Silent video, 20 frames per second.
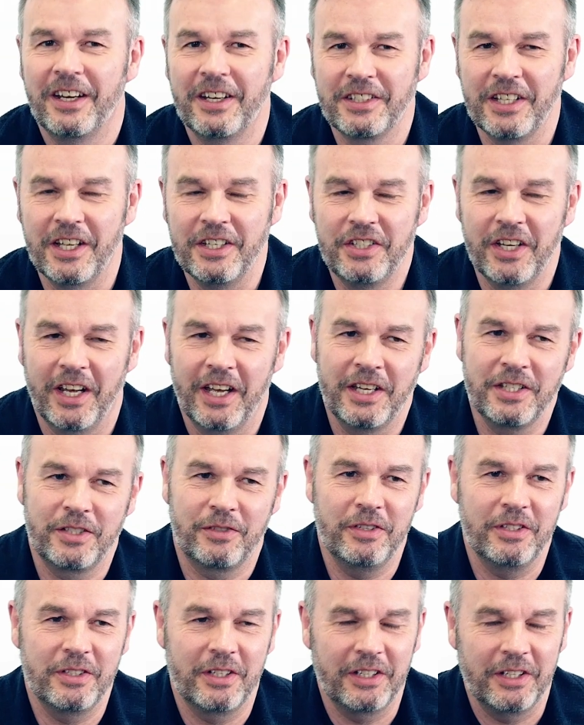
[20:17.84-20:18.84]
Because their chat
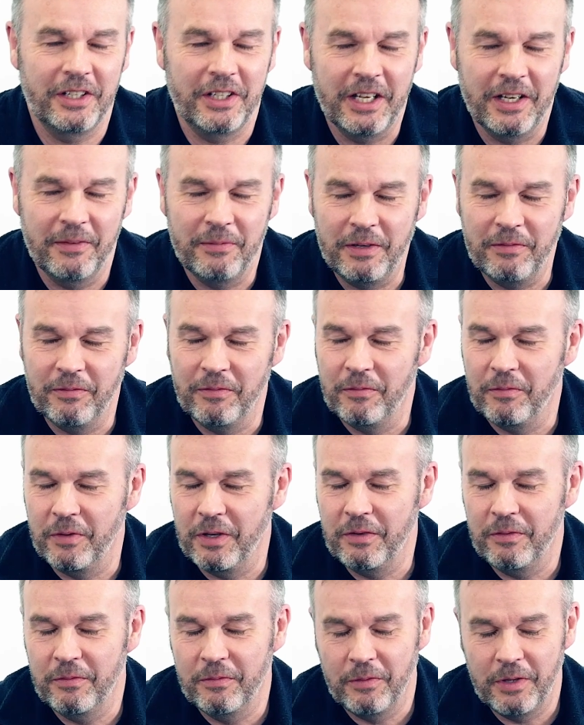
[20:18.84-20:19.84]
history's been
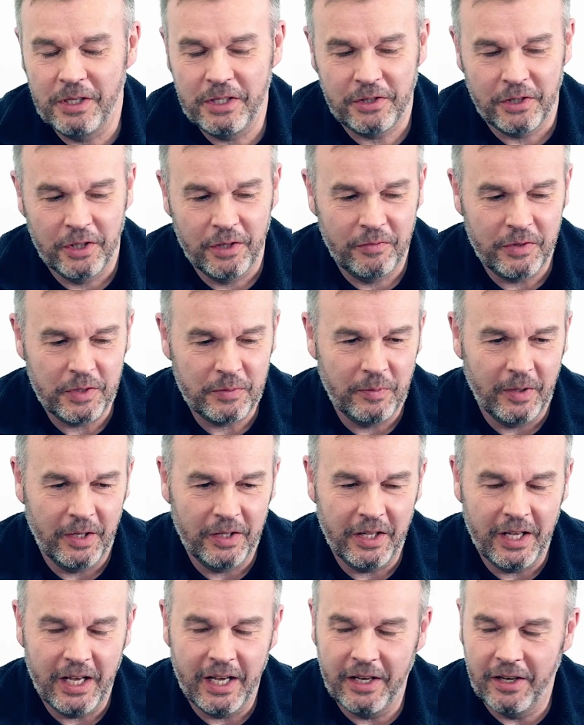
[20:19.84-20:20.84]
resurfaced by
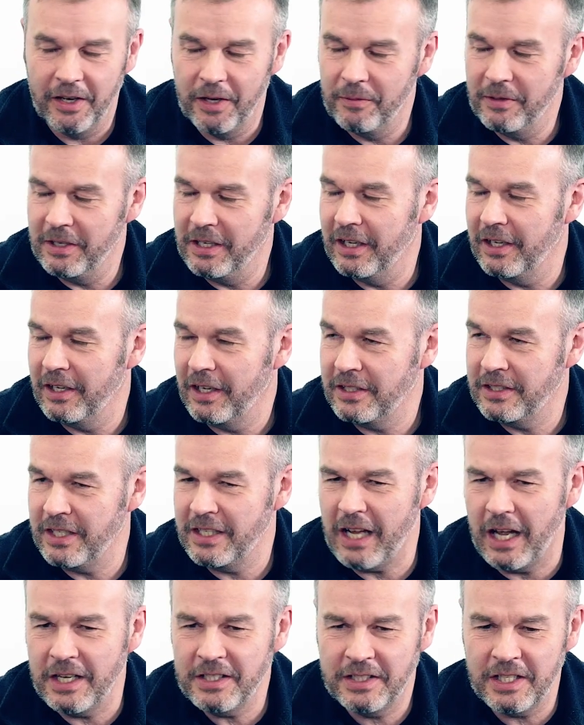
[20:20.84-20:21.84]
the AI. But yeah, I
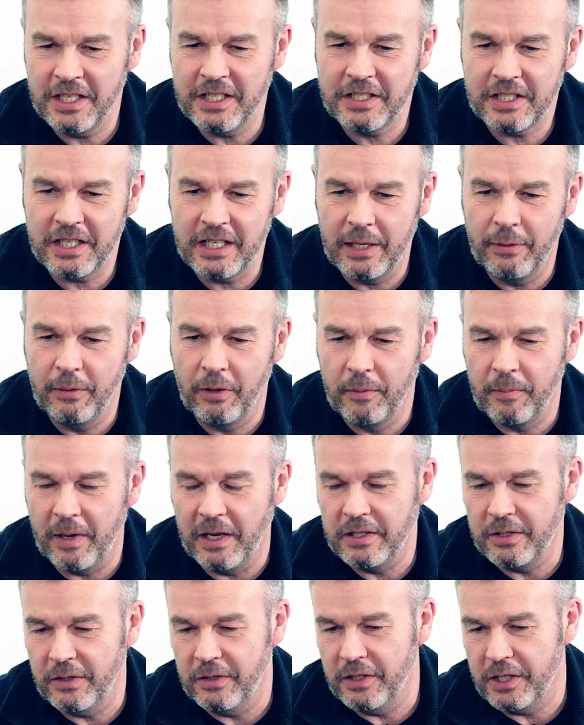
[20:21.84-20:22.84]
did see they were on
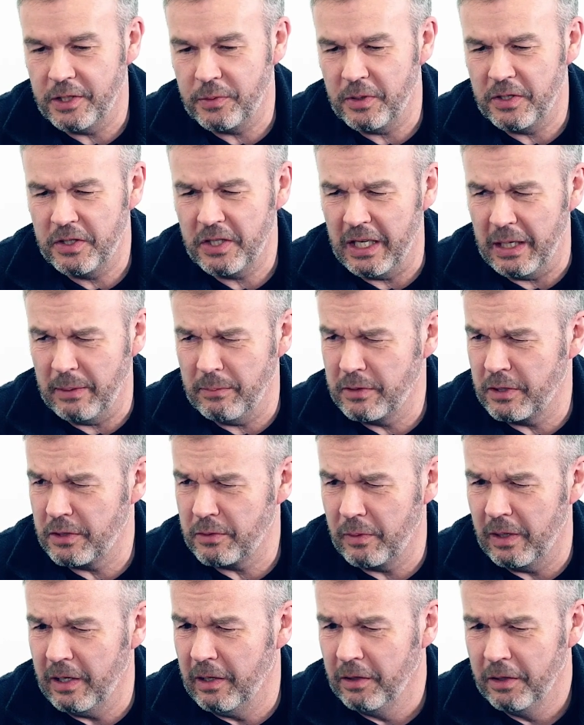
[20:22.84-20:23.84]
about doing this with Teams as
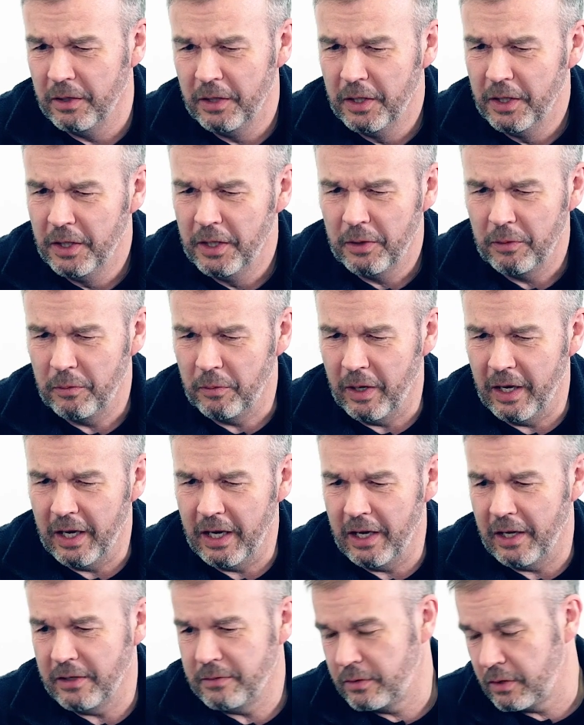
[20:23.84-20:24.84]
well,
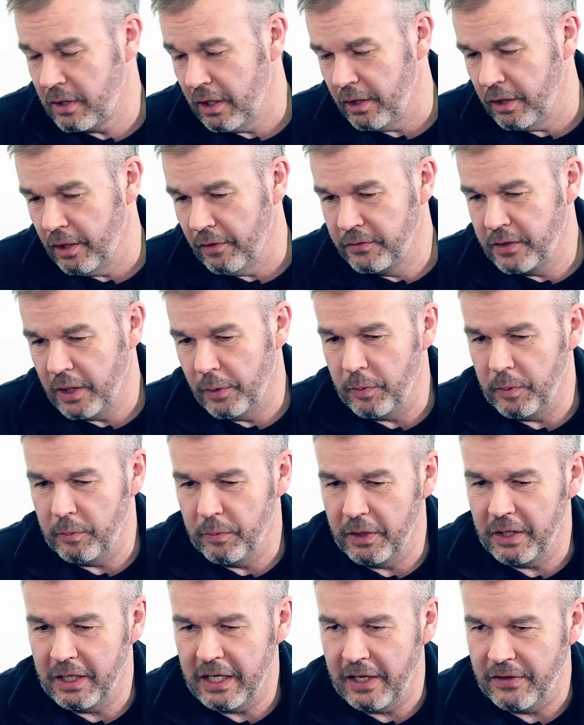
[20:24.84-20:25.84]
where, slightly off topic,
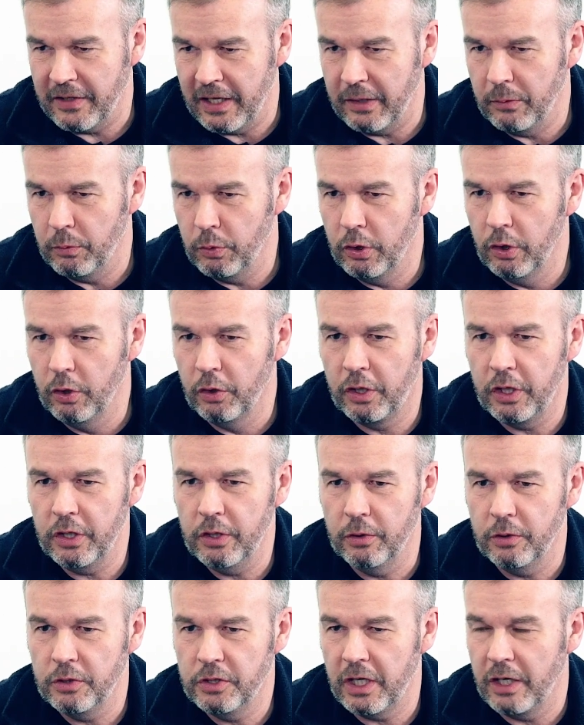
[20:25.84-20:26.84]
but again, they would look at
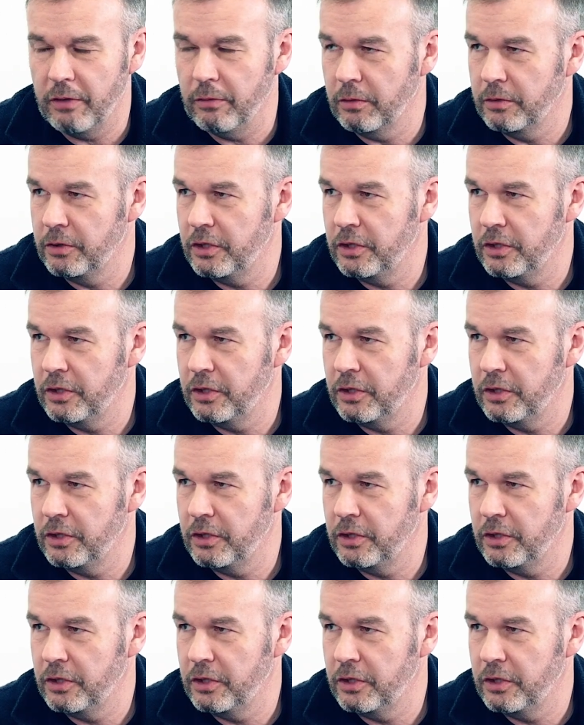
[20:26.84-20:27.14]
your general